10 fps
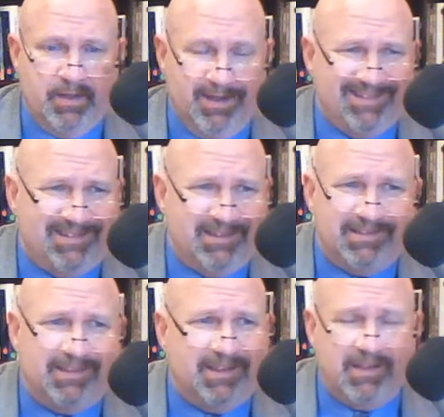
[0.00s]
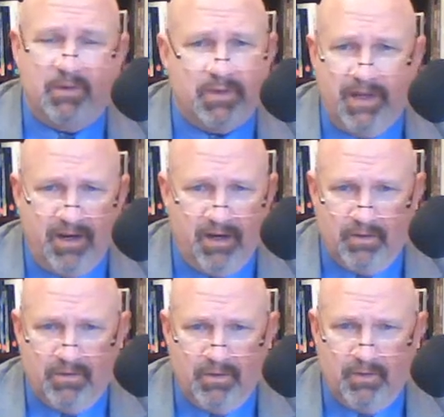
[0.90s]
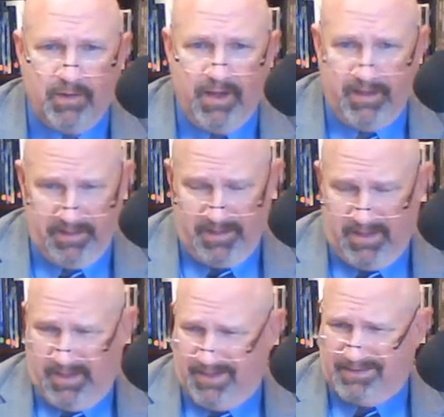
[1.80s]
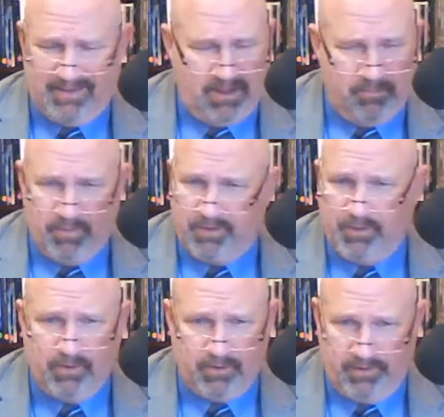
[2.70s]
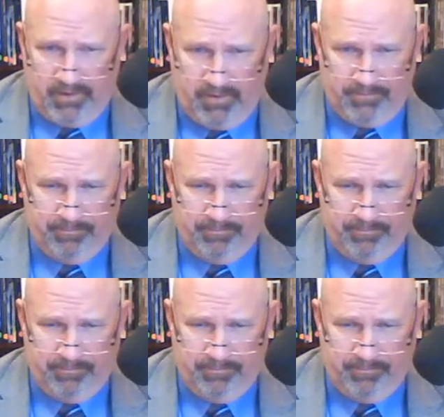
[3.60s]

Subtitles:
It's just that they don't care, okay? It's immaterial to them.